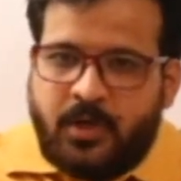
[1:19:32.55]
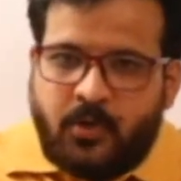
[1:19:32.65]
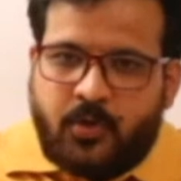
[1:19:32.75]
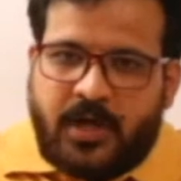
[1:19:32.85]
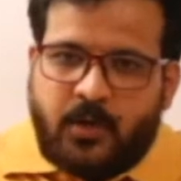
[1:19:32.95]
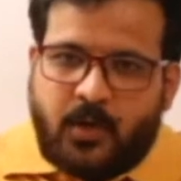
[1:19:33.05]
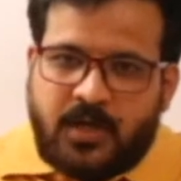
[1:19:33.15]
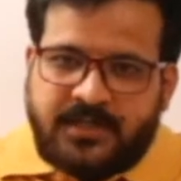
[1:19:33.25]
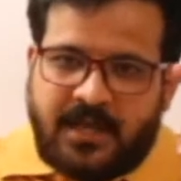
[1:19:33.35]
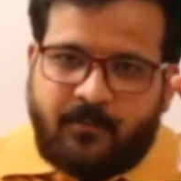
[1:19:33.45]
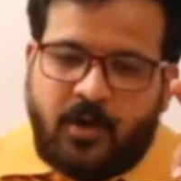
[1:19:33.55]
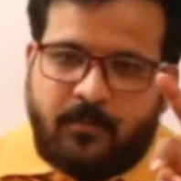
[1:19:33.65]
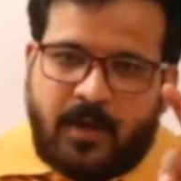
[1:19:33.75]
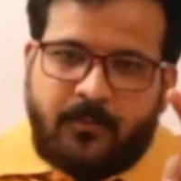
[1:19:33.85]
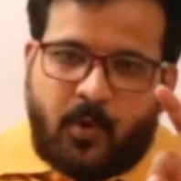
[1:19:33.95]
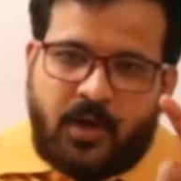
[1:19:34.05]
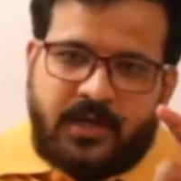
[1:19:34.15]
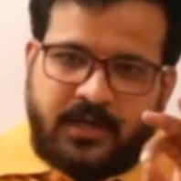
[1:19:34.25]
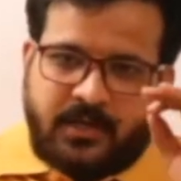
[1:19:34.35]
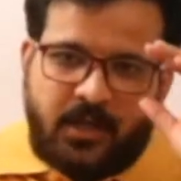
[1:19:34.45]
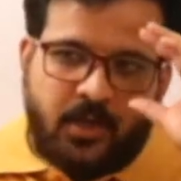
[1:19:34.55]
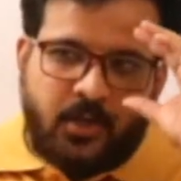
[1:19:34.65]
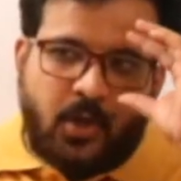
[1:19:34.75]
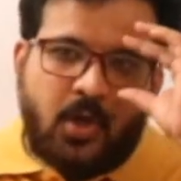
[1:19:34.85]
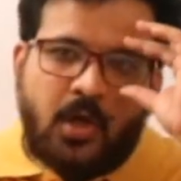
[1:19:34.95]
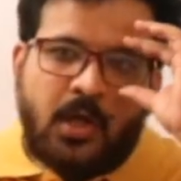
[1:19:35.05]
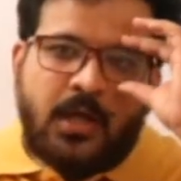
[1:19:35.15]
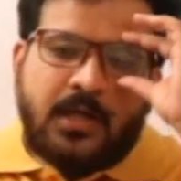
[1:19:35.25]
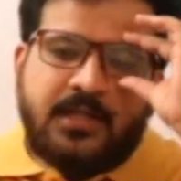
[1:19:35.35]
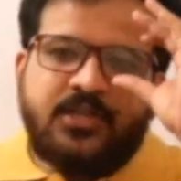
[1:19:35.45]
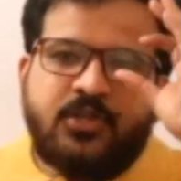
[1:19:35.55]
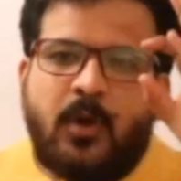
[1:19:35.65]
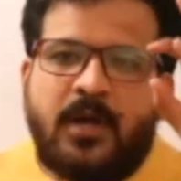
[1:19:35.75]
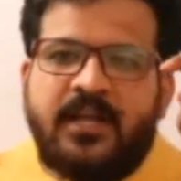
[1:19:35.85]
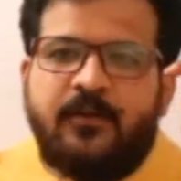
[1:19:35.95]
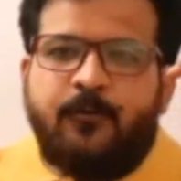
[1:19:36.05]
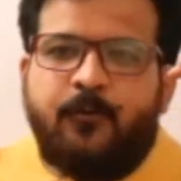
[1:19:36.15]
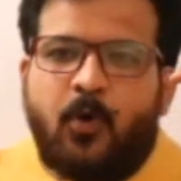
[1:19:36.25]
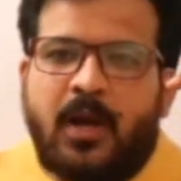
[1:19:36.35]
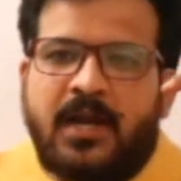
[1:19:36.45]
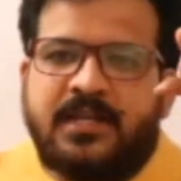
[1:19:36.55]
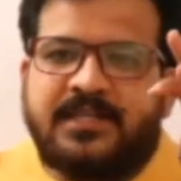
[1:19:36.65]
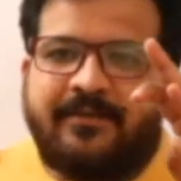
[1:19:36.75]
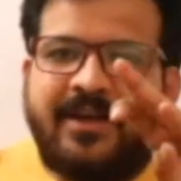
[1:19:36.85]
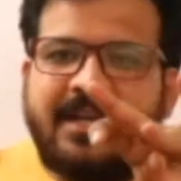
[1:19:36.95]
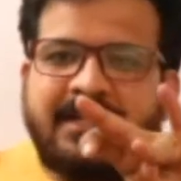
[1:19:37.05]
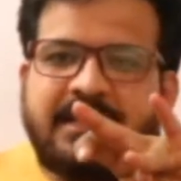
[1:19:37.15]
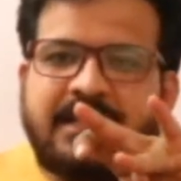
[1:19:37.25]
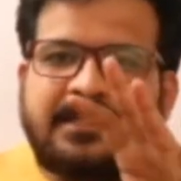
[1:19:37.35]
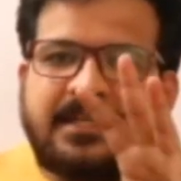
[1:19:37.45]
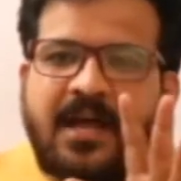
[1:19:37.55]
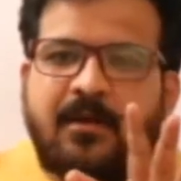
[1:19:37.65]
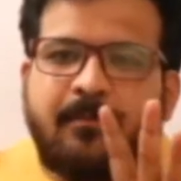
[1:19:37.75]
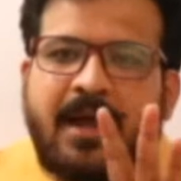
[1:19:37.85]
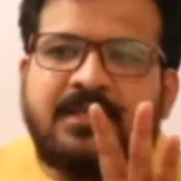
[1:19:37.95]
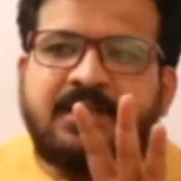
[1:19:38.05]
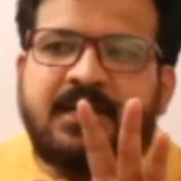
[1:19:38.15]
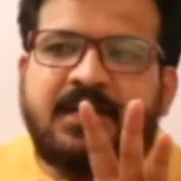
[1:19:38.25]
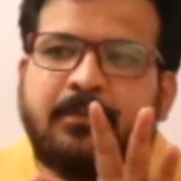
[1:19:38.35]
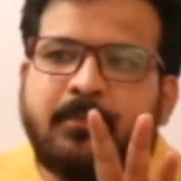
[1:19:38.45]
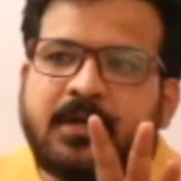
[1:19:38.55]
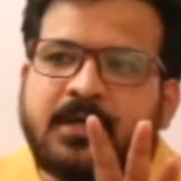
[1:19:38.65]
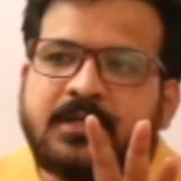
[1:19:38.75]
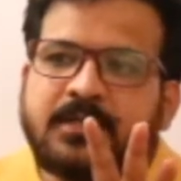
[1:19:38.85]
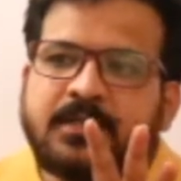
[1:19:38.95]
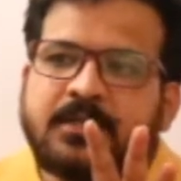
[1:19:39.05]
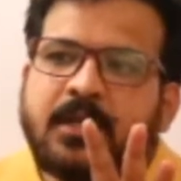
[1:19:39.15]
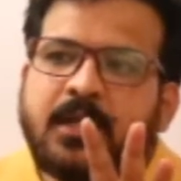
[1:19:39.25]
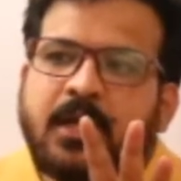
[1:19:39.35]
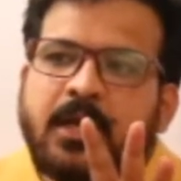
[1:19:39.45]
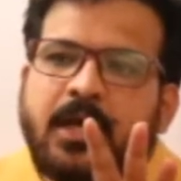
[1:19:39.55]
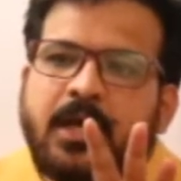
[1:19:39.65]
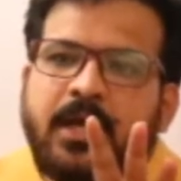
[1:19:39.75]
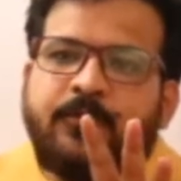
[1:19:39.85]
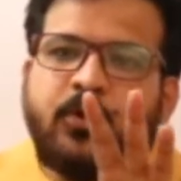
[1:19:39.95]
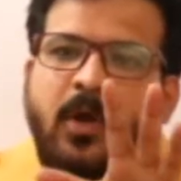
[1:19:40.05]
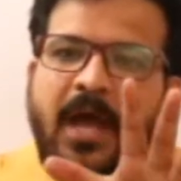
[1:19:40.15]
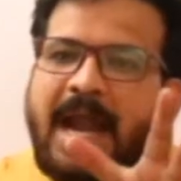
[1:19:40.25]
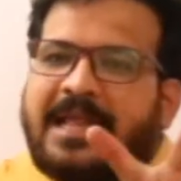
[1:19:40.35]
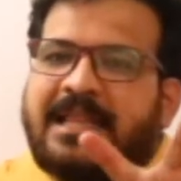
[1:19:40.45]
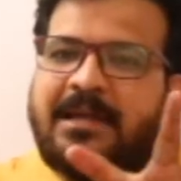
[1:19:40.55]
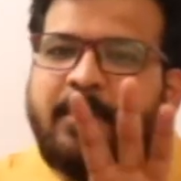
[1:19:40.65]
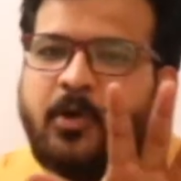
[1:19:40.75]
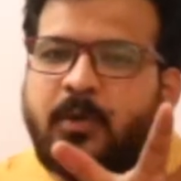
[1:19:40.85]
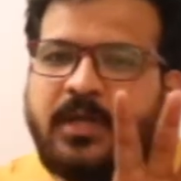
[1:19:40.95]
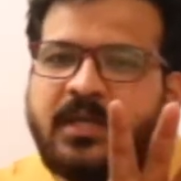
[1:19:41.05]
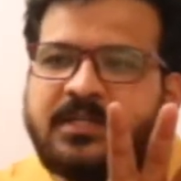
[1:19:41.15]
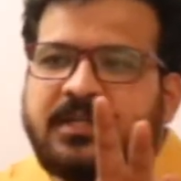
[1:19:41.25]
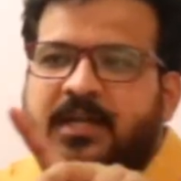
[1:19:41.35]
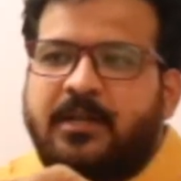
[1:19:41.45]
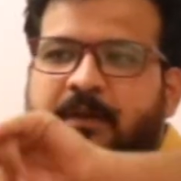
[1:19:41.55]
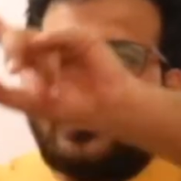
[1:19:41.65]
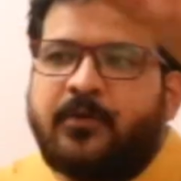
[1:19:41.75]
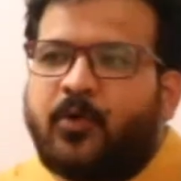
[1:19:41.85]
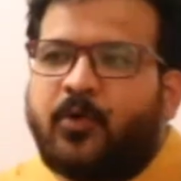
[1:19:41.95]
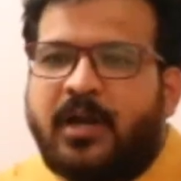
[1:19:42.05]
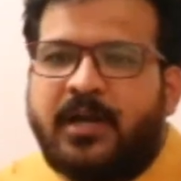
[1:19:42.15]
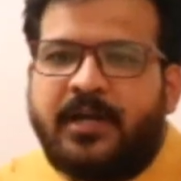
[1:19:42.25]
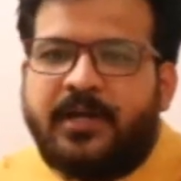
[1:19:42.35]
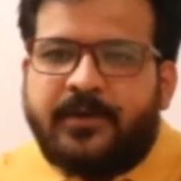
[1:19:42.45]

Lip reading: You try to understand my point. You know, this 24 and 76 are magical numbers. If you add them into each other, they will give you 100.